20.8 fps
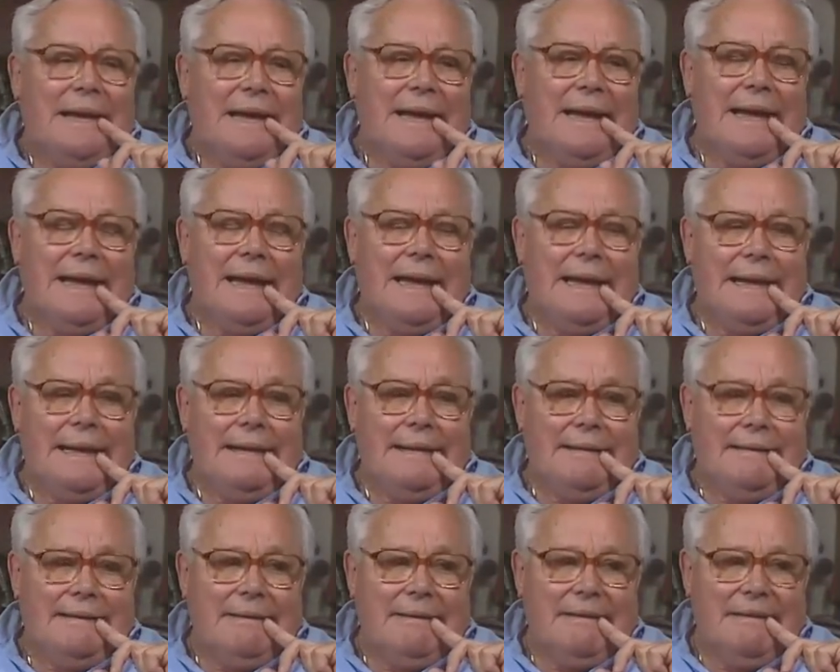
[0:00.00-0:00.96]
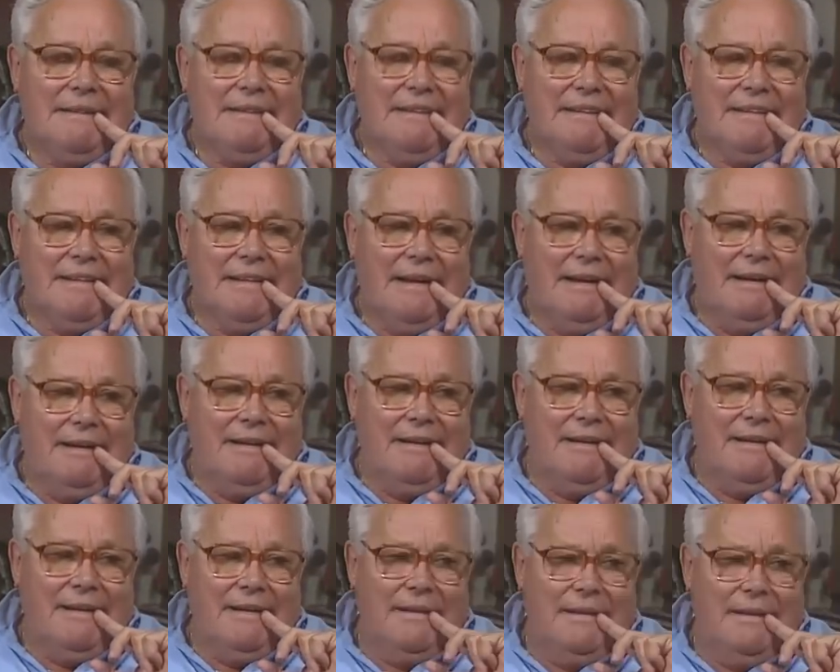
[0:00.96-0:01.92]
And
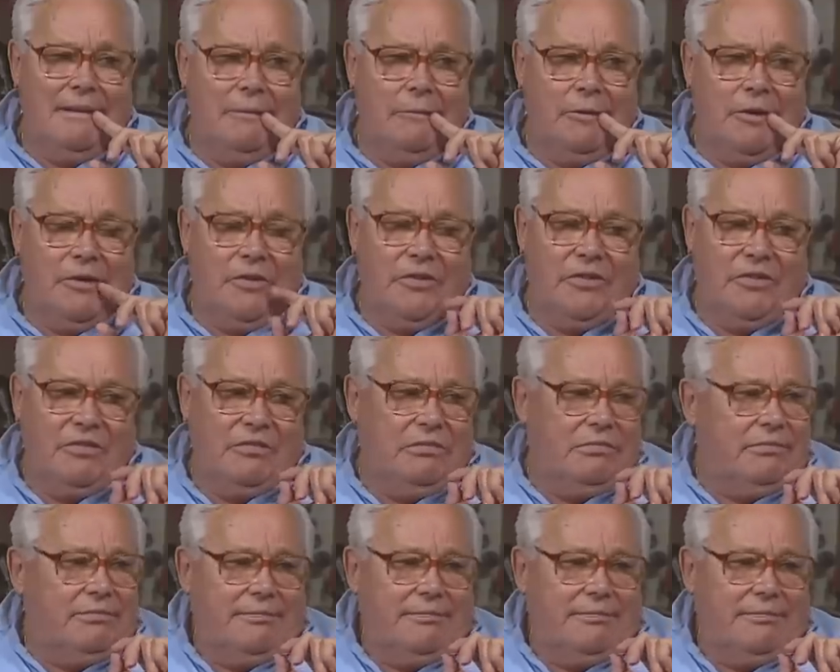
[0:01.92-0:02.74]
it was,